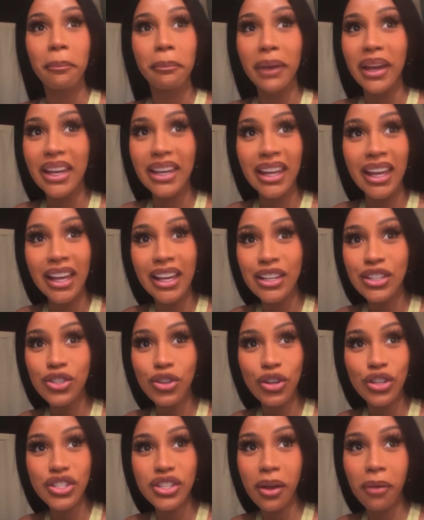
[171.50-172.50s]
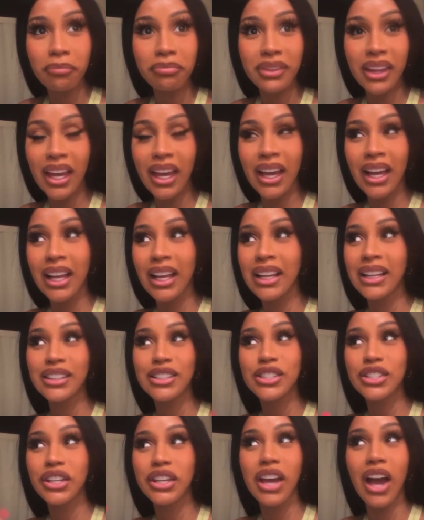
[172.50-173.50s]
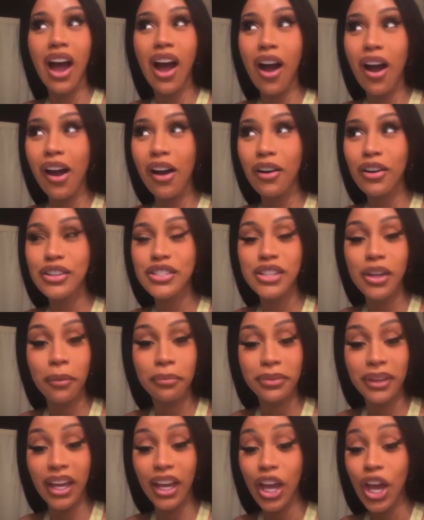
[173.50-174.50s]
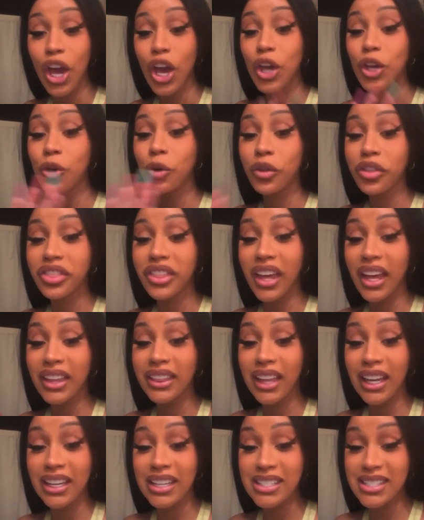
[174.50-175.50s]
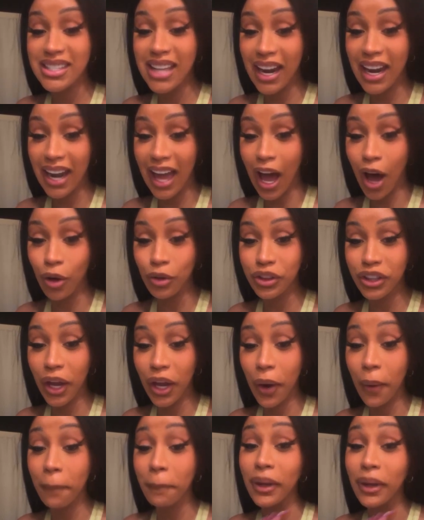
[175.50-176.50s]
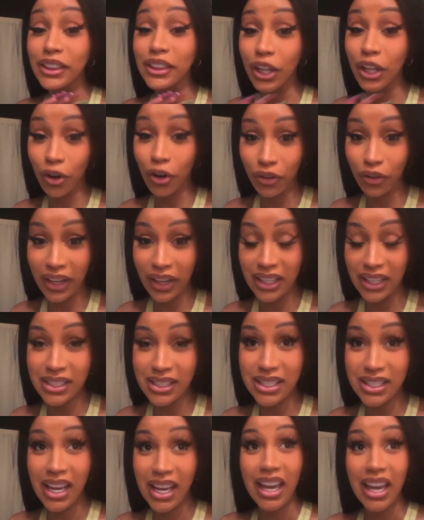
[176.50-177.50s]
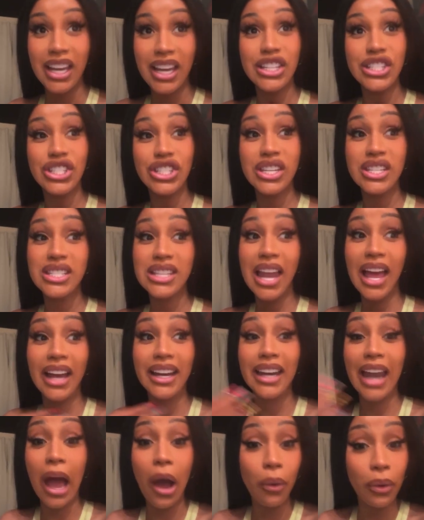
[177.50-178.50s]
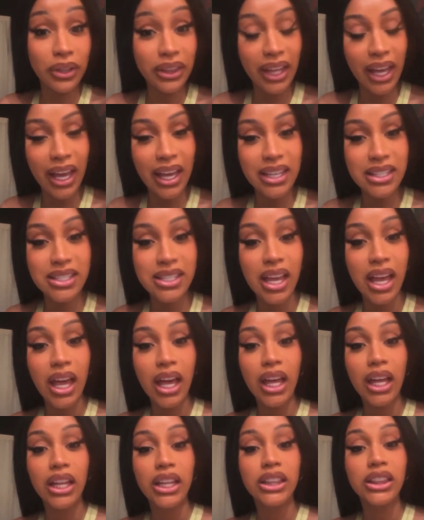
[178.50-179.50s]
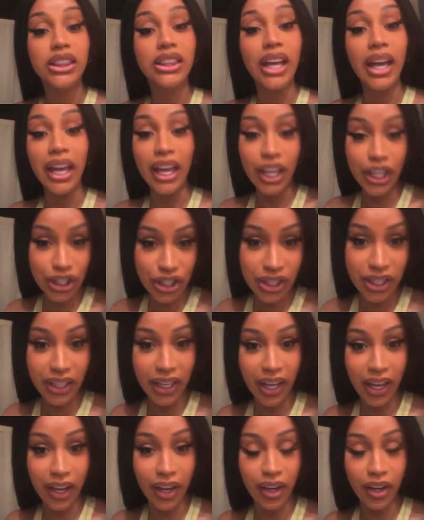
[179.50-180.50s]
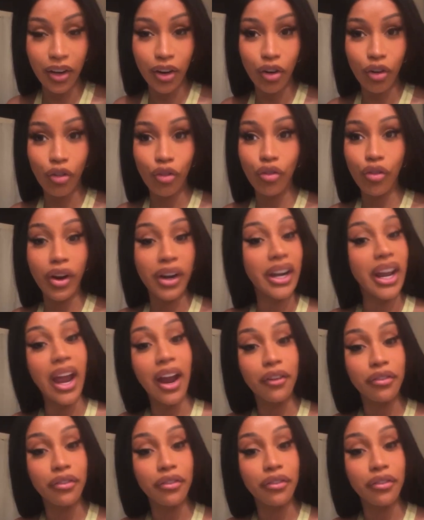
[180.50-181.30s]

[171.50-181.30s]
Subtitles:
meanings or something to y'all or something. You think that it's not out there, but there is. It's just like nowadays, the internet run